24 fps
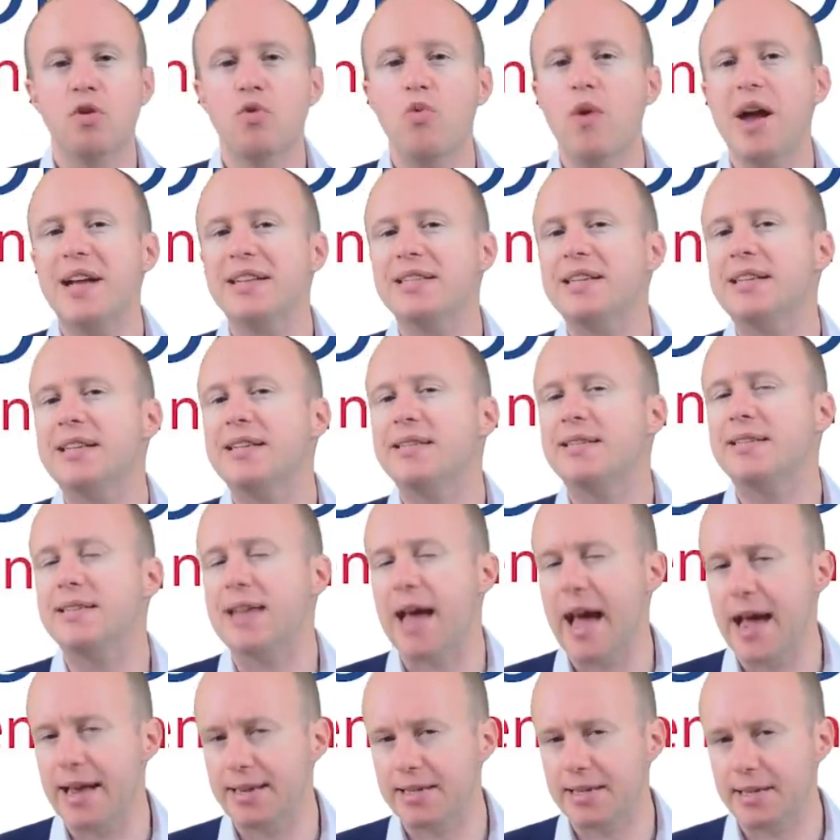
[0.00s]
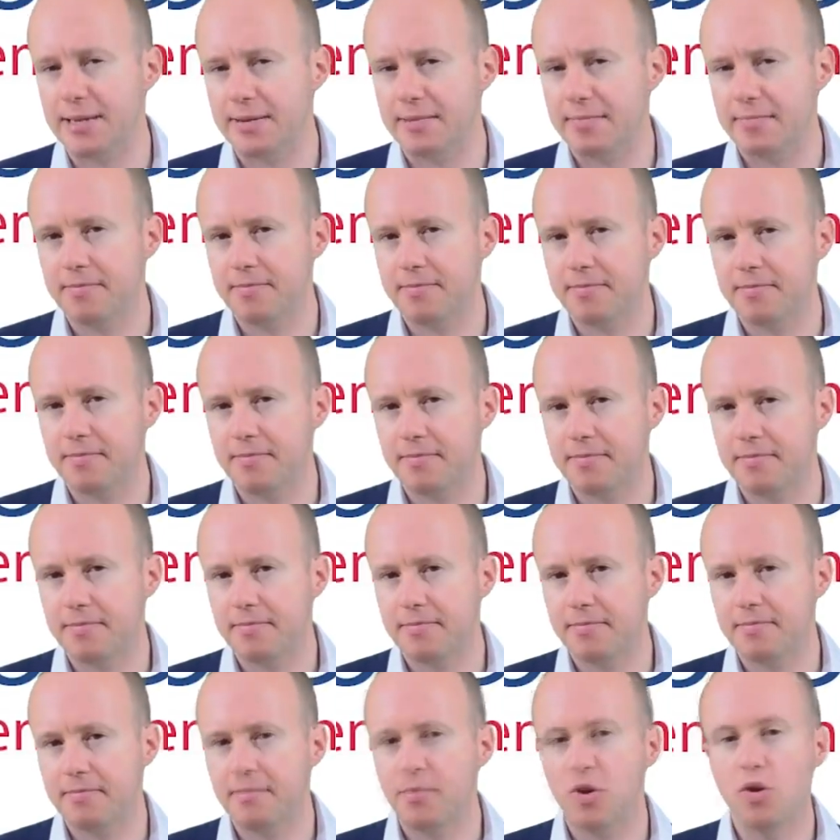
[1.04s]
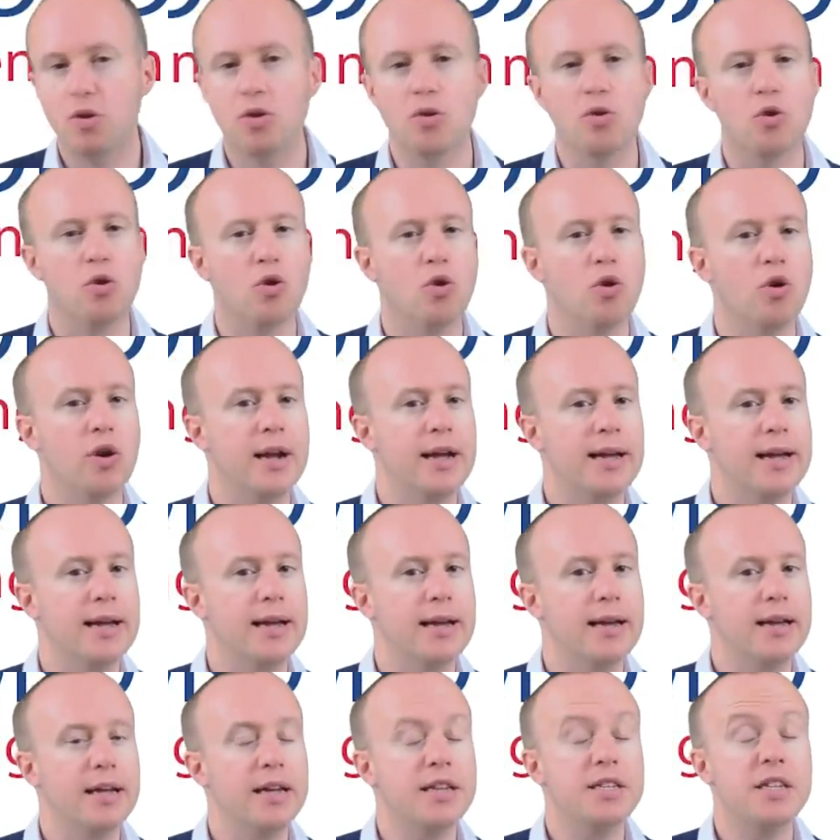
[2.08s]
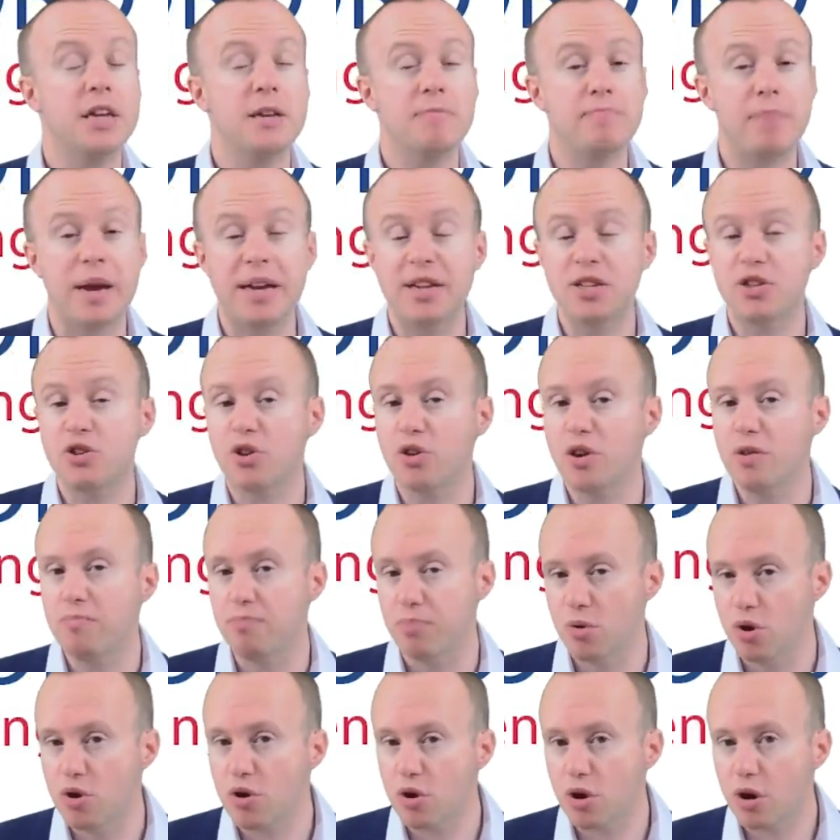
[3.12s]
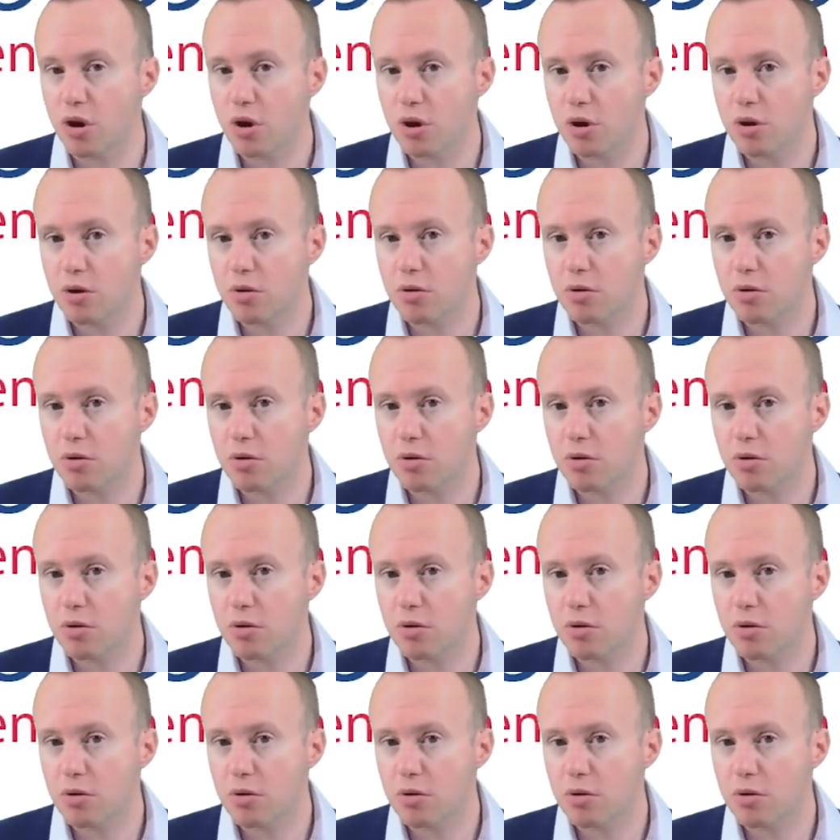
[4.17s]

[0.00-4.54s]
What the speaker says: Where's it set? Or is it based on a book?